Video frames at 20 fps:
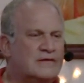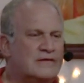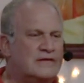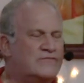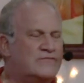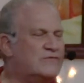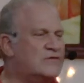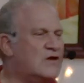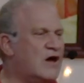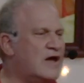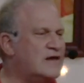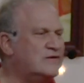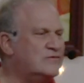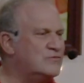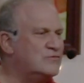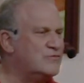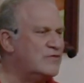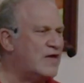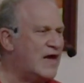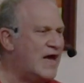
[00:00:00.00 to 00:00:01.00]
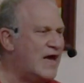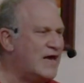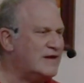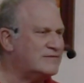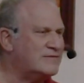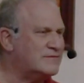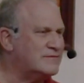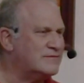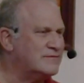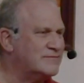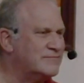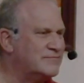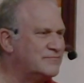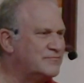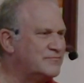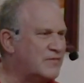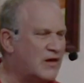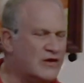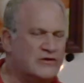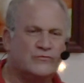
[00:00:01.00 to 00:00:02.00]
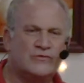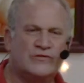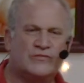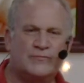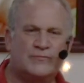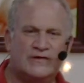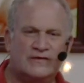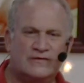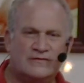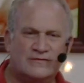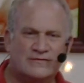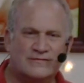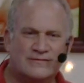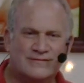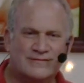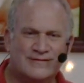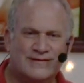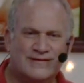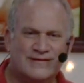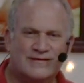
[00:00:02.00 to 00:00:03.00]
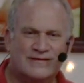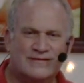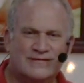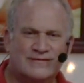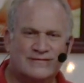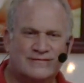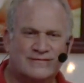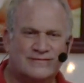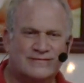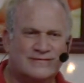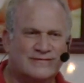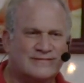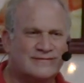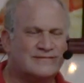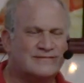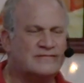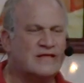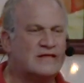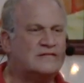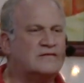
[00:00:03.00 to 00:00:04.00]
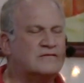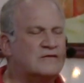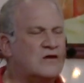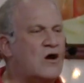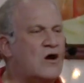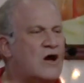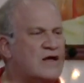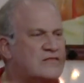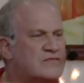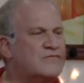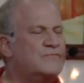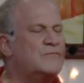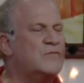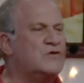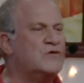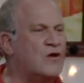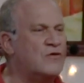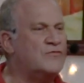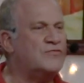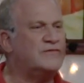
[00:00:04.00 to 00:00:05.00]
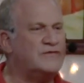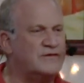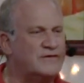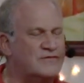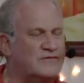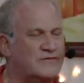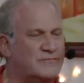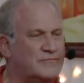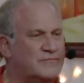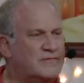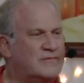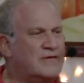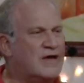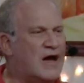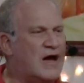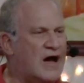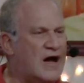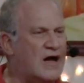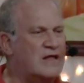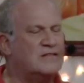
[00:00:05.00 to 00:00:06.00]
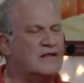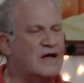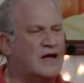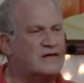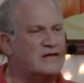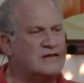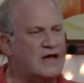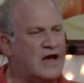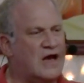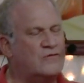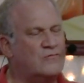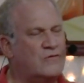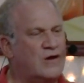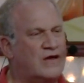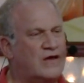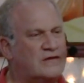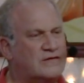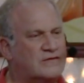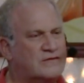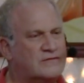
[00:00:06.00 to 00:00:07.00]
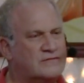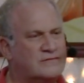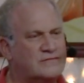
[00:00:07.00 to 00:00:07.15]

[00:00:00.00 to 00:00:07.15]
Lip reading: Even I knew that. Are you with me? That the gods of monotheism, Allah, Yahweh